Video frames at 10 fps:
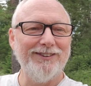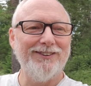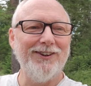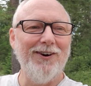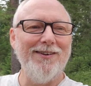
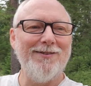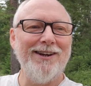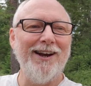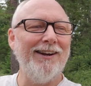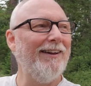So I'm
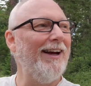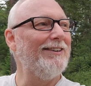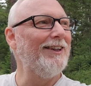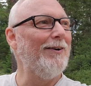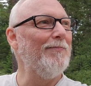thinking that
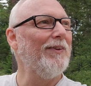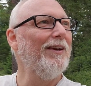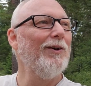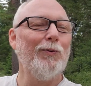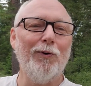
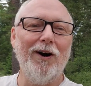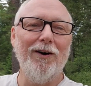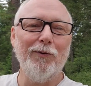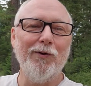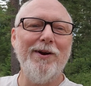
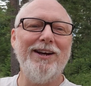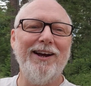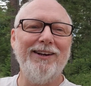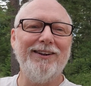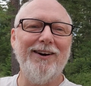we're
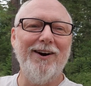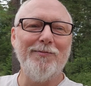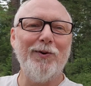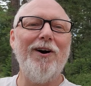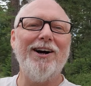making
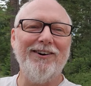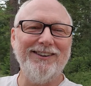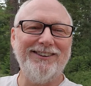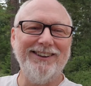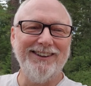
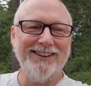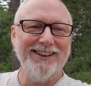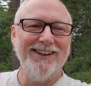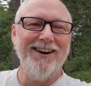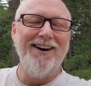progress here.
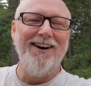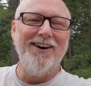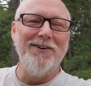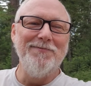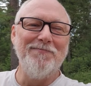
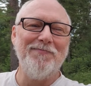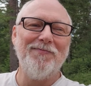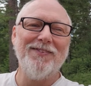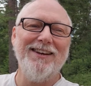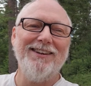In
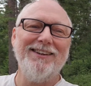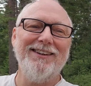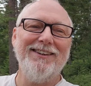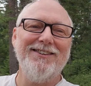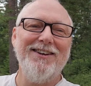
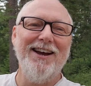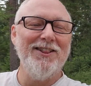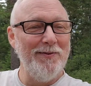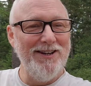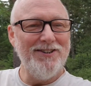the
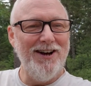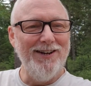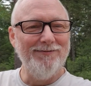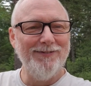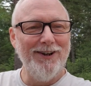meantime,
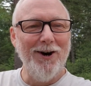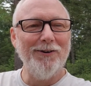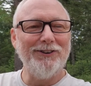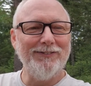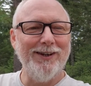
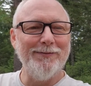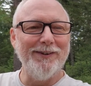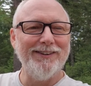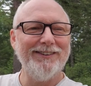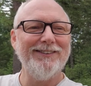always
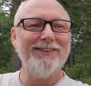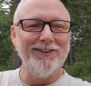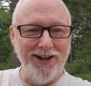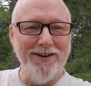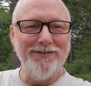remember,
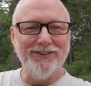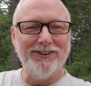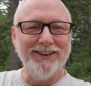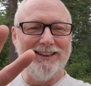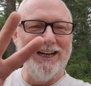life is
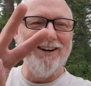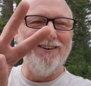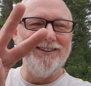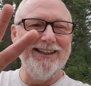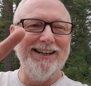good in the
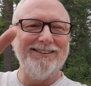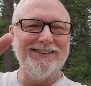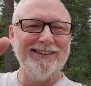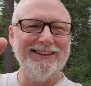Adirondacks.